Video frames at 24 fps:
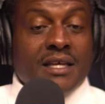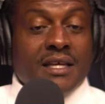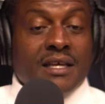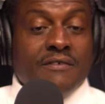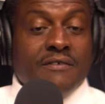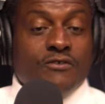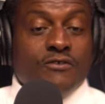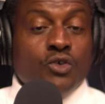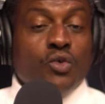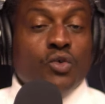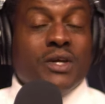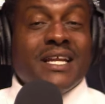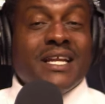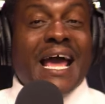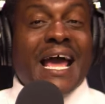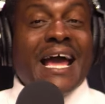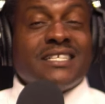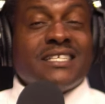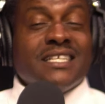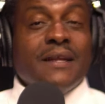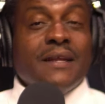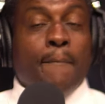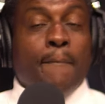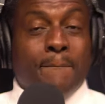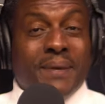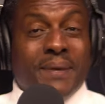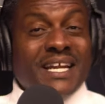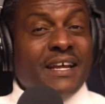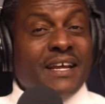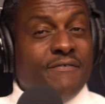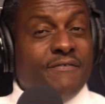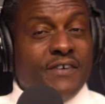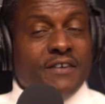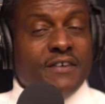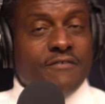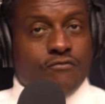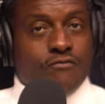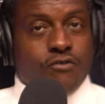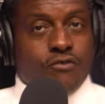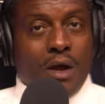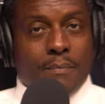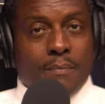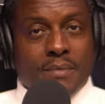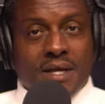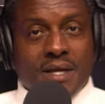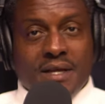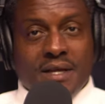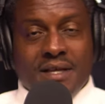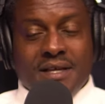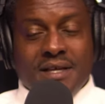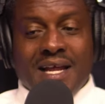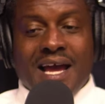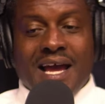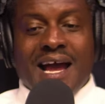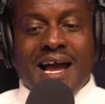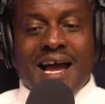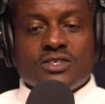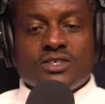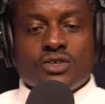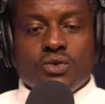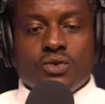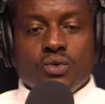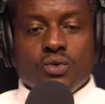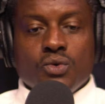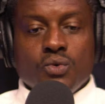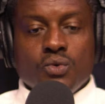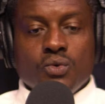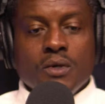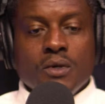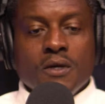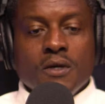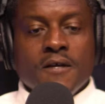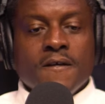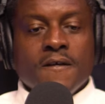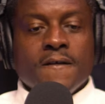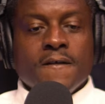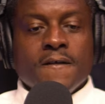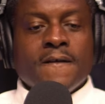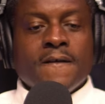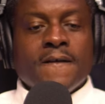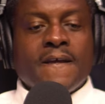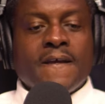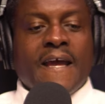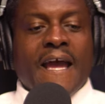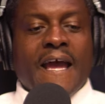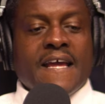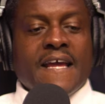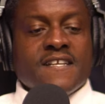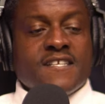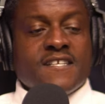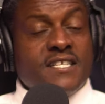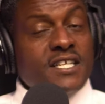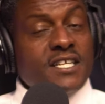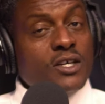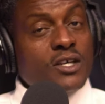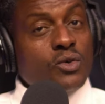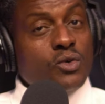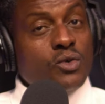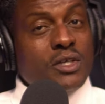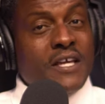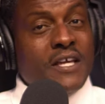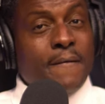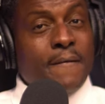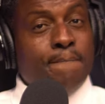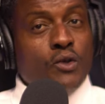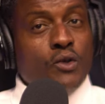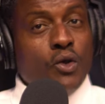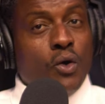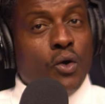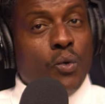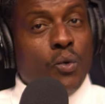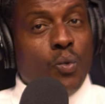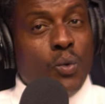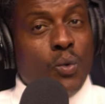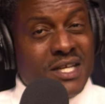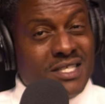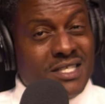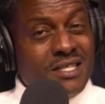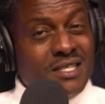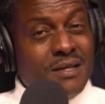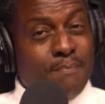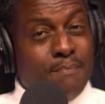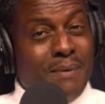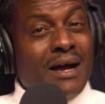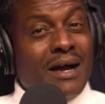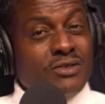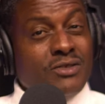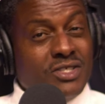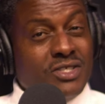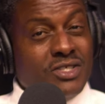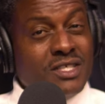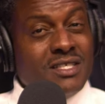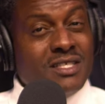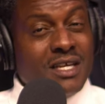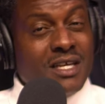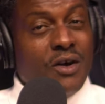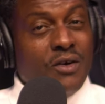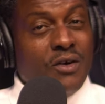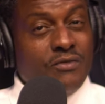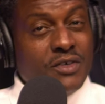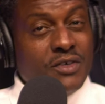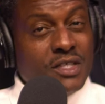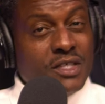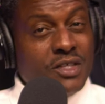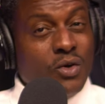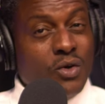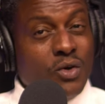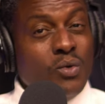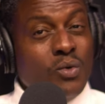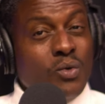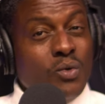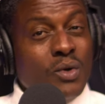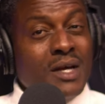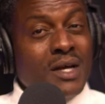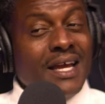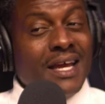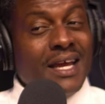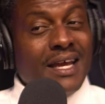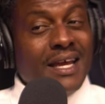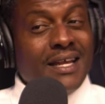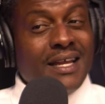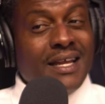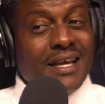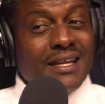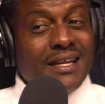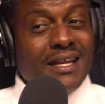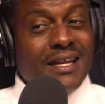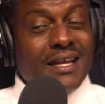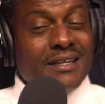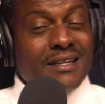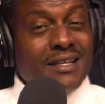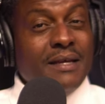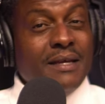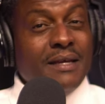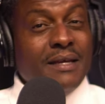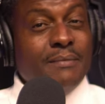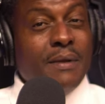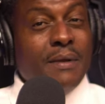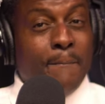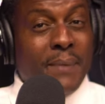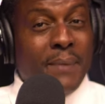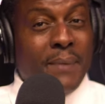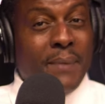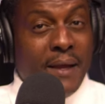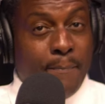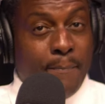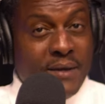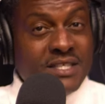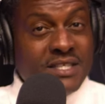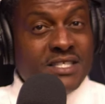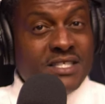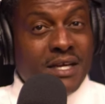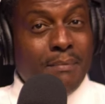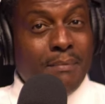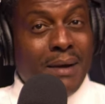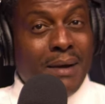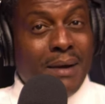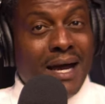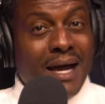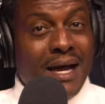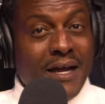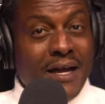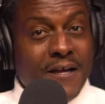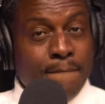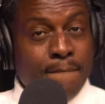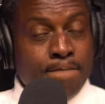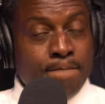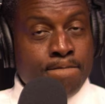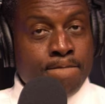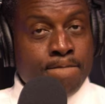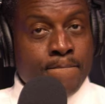If you can actually benefit from it in high school, and still keep your wits about yourself and know and, and, and keep the big picture in mind,